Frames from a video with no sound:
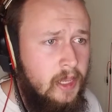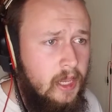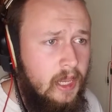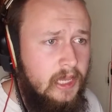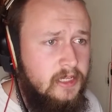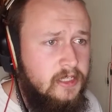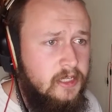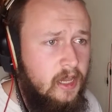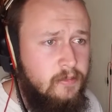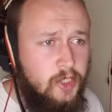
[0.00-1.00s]
And
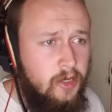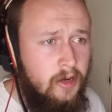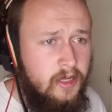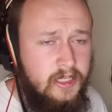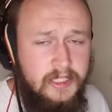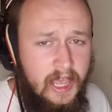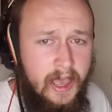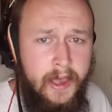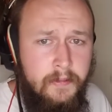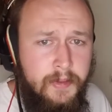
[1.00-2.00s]
I'm sure he's
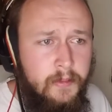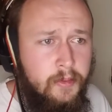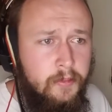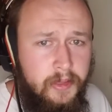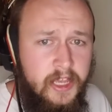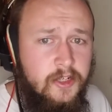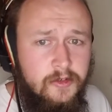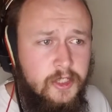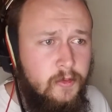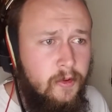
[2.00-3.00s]
had people play
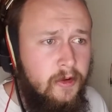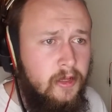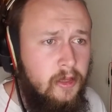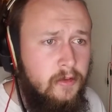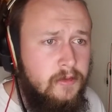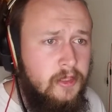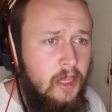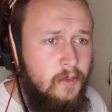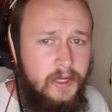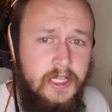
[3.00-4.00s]
Drizzt Do'Urden clones
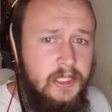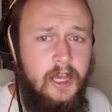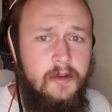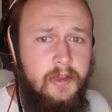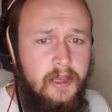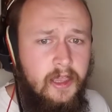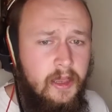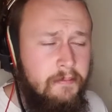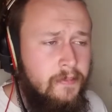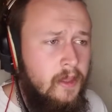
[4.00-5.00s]
when he's gotten to play a game.